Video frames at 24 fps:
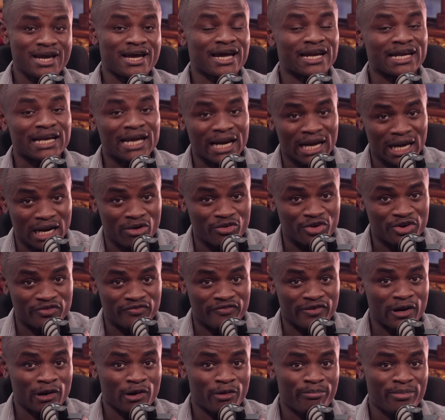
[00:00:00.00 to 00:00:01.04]
and cloud
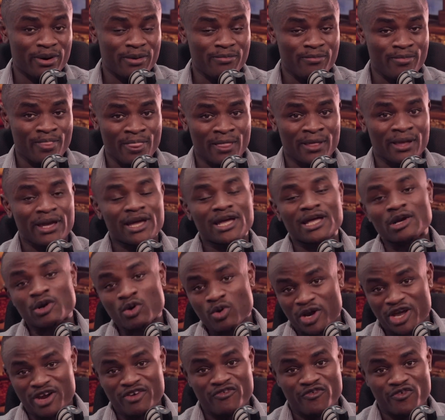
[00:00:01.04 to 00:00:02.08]
developer.
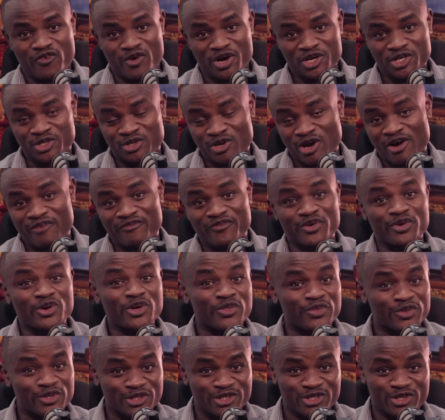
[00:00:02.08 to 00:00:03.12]
Looking forward to have you
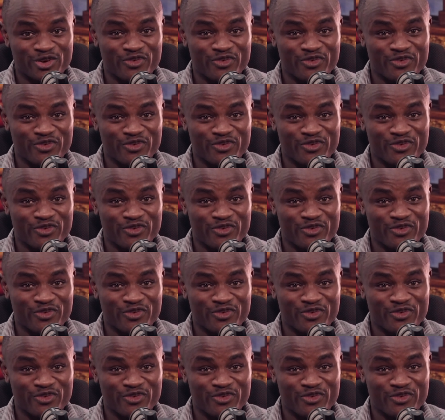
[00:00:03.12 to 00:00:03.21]
in this